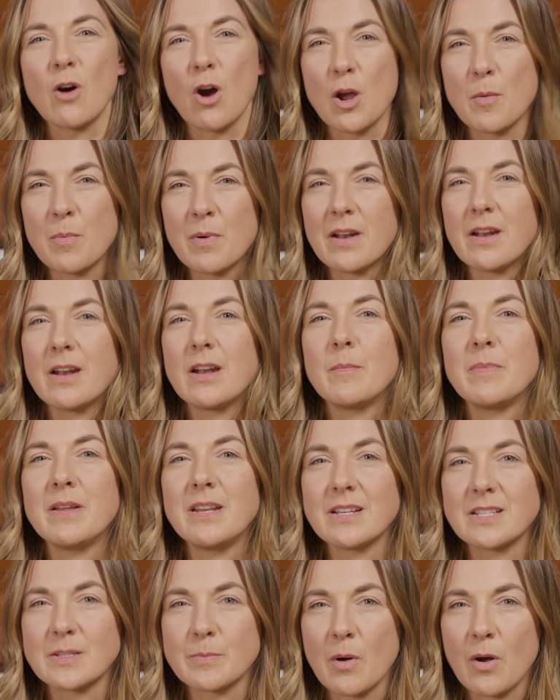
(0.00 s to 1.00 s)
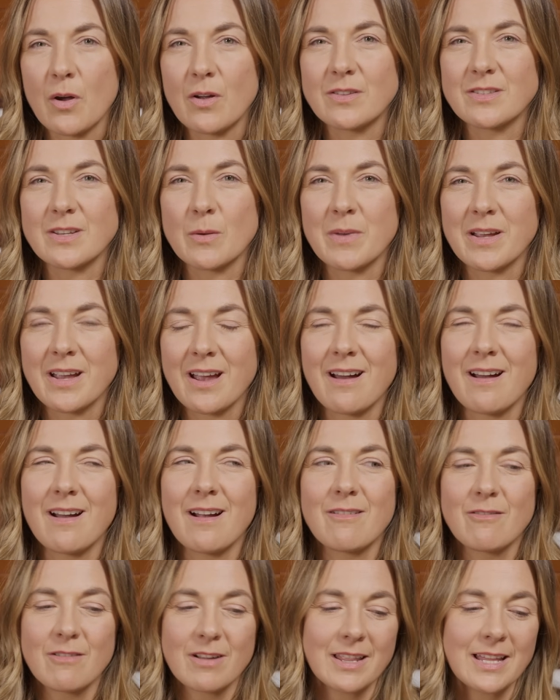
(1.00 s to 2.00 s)
open and a bit exposed and we
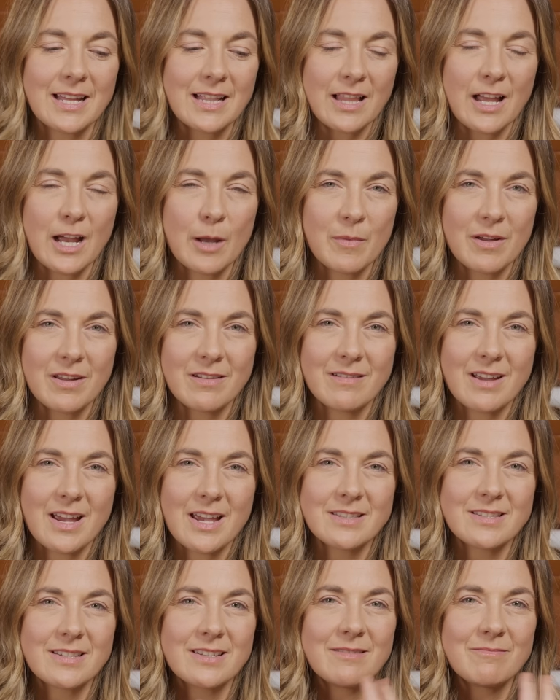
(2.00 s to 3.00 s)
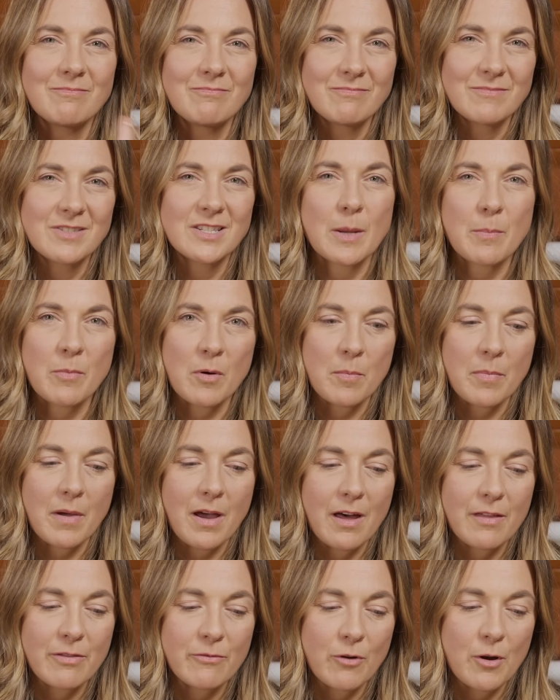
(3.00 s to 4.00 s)
can't really claim it as a separate
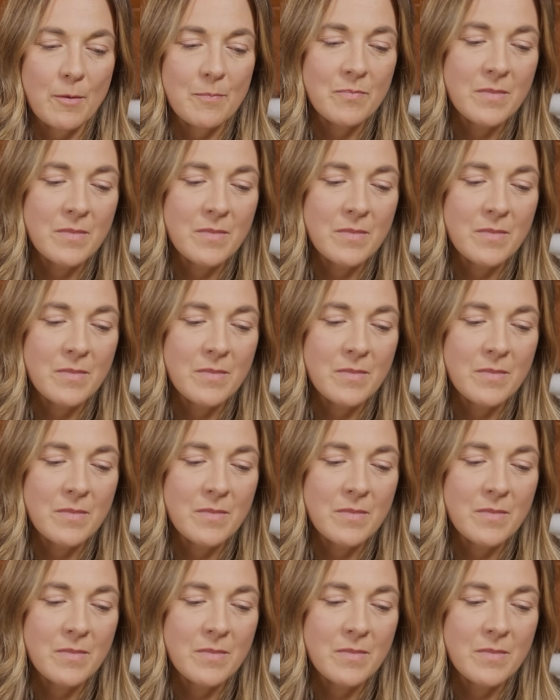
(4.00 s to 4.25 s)
bathroom.